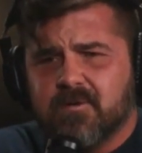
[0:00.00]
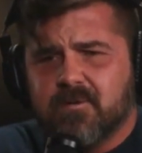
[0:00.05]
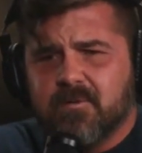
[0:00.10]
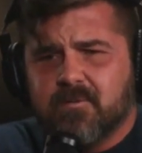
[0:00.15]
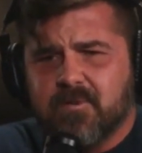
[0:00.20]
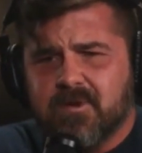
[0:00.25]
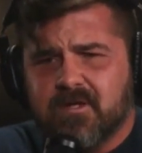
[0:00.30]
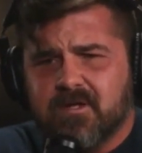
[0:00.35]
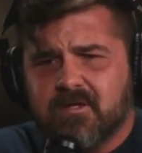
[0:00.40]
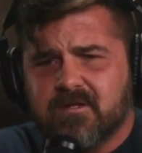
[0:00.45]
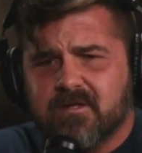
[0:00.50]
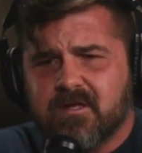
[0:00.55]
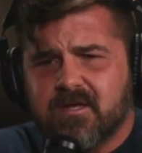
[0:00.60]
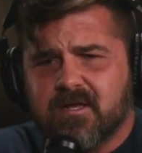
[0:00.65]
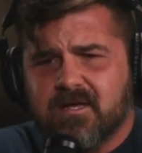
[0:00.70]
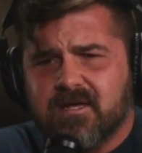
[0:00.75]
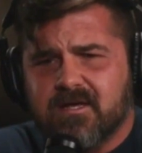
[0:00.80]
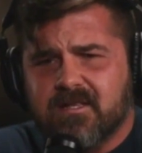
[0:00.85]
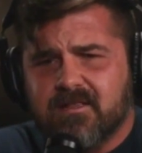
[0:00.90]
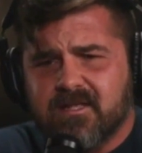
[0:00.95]
Well,
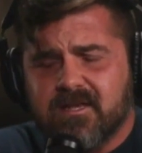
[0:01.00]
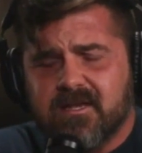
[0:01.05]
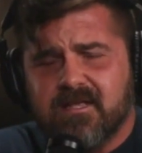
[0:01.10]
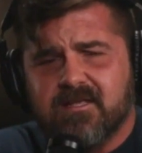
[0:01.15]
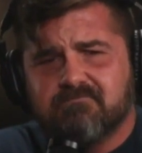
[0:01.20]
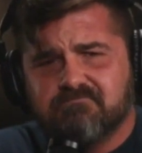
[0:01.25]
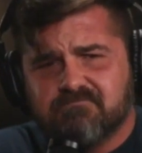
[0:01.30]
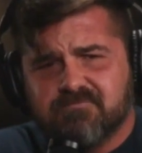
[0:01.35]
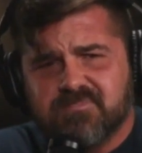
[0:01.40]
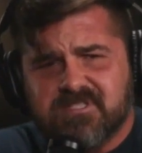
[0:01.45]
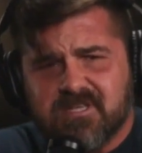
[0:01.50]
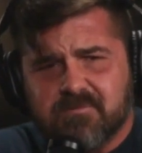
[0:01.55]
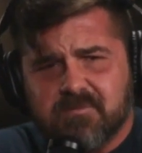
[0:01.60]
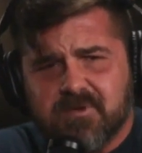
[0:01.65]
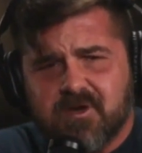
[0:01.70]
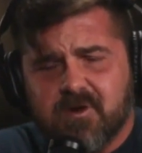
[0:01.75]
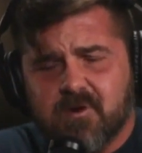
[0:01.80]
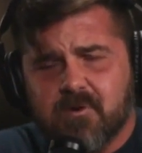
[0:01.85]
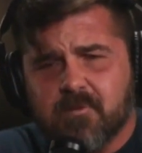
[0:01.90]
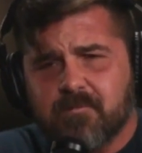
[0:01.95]
then he sent me
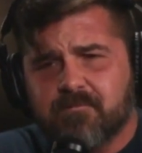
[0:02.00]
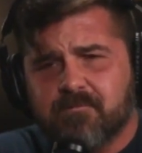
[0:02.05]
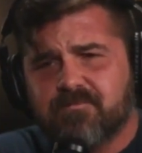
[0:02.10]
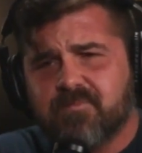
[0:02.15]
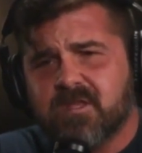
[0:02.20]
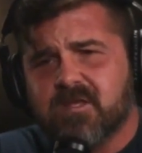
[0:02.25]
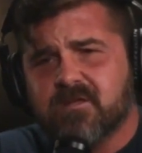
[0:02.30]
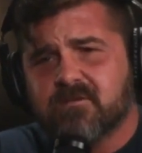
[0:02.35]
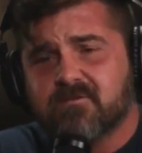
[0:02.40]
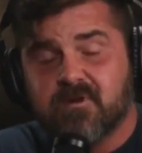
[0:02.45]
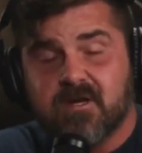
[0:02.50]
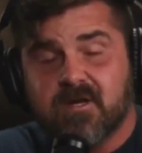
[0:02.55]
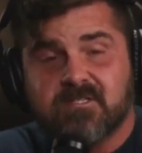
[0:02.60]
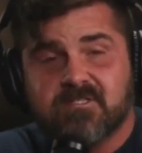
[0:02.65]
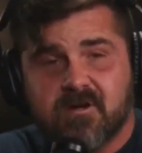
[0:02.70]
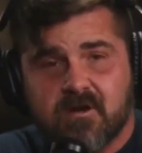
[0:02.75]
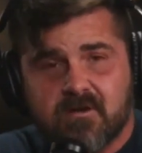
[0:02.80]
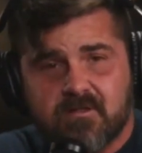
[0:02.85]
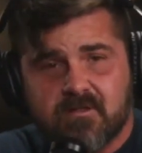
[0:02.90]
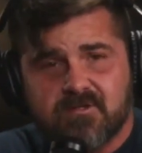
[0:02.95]
home. So I
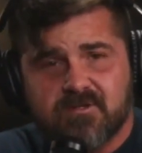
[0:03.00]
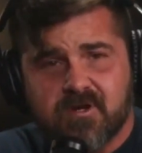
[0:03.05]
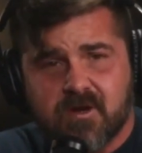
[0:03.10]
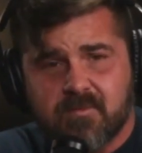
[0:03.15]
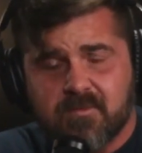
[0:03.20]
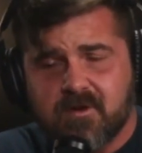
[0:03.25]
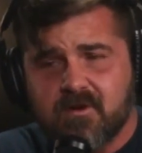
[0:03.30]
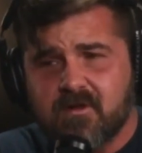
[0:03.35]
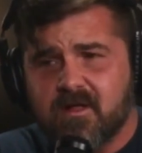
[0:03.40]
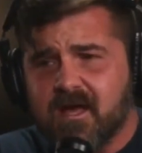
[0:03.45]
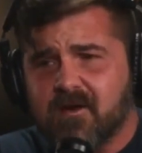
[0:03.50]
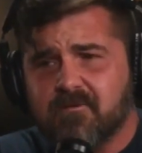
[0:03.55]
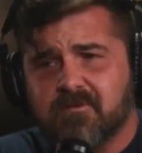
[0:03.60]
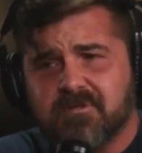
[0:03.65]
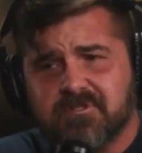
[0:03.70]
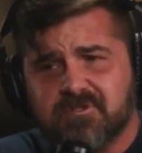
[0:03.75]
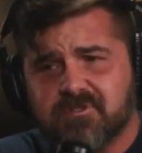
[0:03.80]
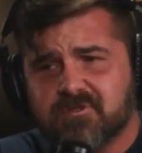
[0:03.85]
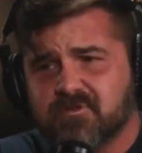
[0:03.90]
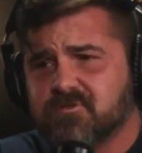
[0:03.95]
started the tramadol. I only
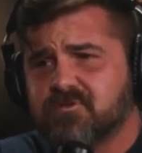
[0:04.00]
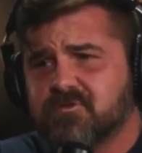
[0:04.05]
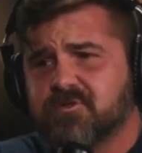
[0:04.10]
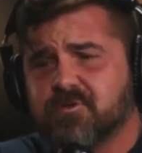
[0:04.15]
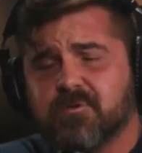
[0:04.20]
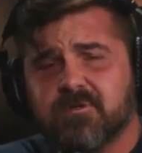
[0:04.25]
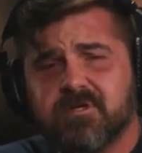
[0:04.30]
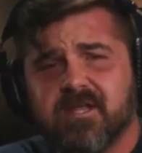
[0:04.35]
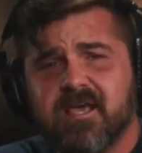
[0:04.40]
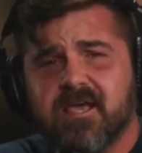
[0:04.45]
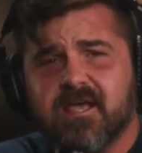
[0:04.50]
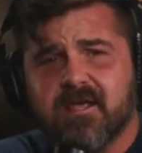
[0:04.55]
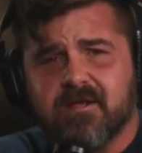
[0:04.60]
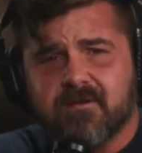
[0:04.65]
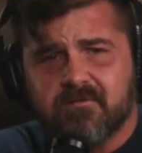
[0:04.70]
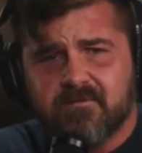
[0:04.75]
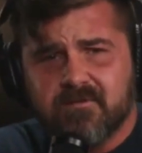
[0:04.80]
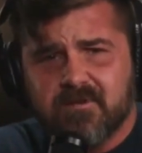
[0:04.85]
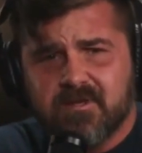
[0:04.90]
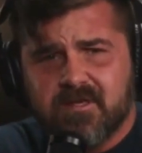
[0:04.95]
took 2 a day,
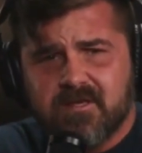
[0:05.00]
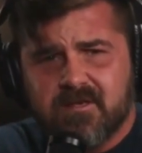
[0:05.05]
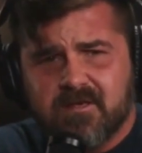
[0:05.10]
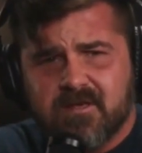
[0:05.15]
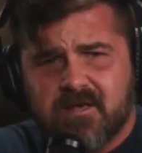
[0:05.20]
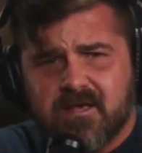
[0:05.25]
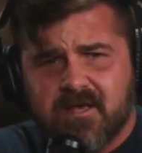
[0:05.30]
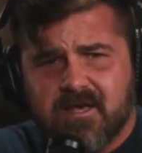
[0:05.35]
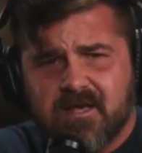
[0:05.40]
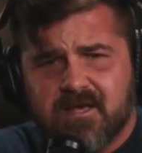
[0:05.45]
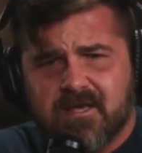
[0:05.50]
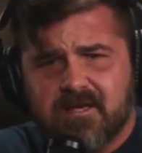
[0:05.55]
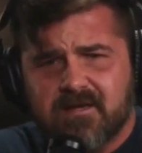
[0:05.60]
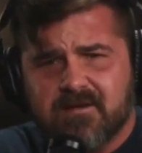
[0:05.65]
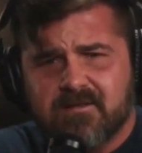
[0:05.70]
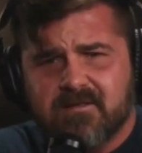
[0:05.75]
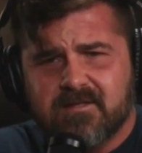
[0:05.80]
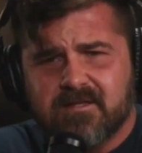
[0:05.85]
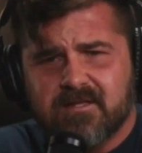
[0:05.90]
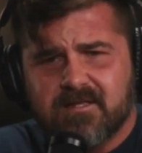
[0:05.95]

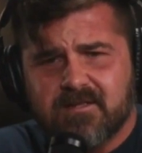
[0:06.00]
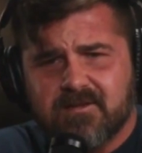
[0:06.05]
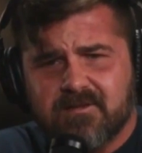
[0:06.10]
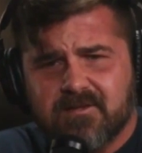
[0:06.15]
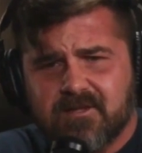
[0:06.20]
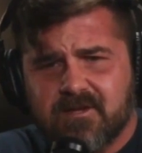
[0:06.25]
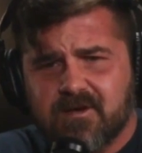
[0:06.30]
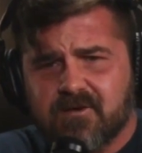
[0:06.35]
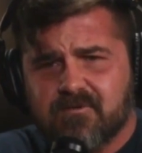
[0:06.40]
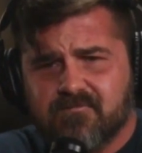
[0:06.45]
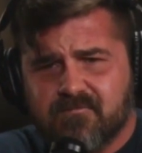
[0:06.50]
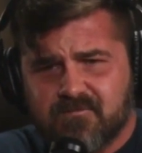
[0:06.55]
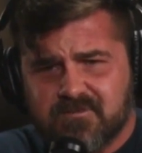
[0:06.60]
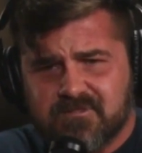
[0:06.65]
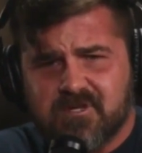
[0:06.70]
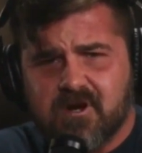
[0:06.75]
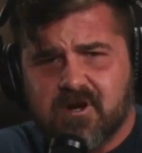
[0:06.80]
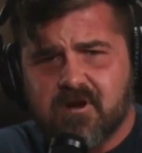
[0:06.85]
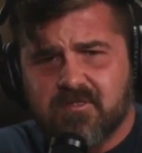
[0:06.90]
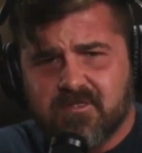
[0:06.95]

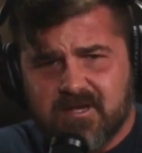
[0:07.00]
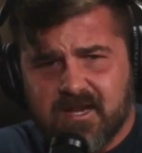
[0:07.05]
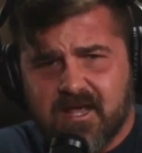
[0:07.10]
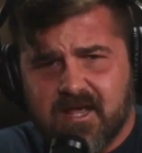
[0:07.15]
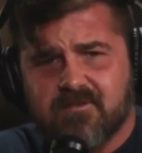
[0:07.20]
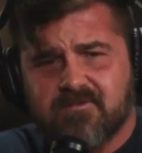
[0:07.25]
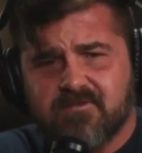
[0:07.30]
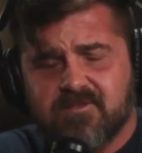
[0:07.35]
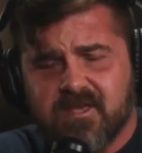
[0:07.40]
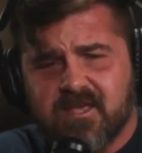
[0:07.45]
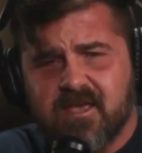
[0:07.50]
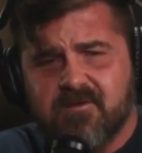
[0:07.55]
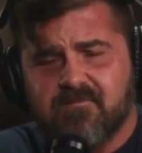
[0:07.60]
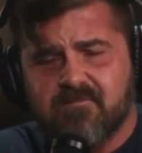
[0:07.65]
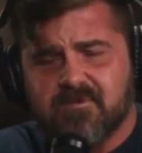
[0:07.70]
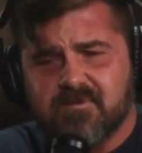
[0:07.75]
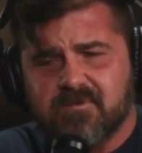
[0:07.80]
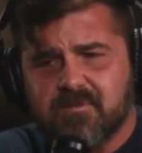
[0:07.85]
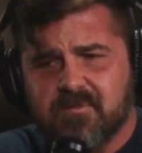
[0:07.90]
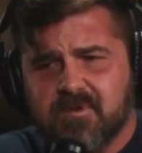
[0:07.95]
starting the day that they gave
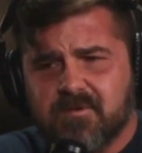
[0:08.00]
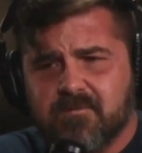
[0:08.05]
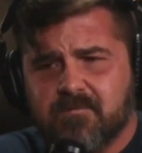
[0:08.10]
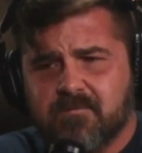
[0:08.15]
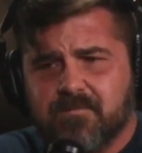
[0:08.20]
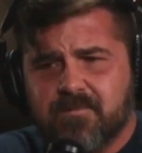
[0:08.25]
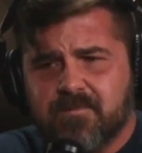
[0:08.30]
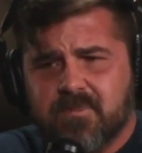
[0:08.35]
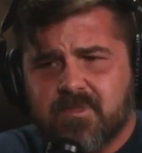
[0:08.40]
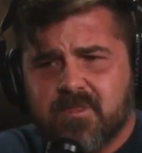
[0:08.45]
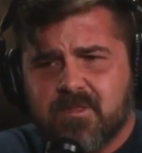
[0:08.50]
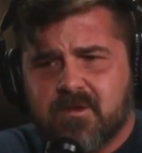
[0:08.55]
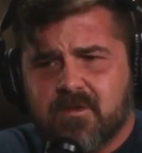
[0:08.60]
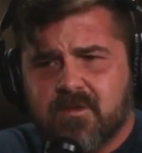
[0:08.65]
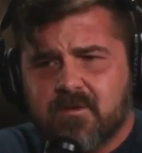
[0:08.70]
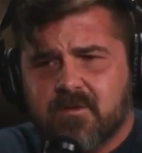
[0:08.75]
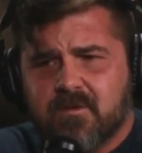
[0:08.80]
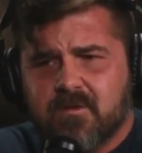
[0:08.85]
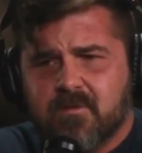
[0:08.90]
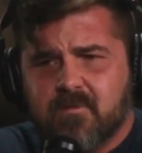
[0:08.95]
it to me.
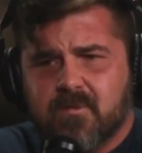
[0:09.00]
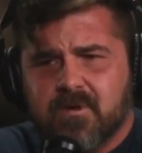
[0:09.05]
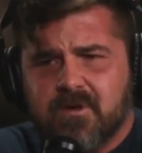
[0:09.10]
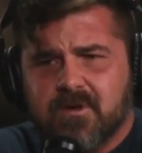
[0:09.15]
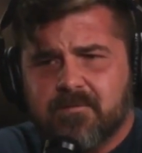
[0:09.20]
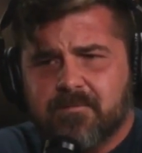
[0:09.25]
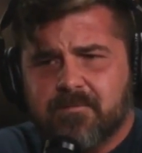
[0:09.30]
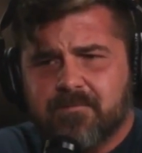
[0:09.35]
Well,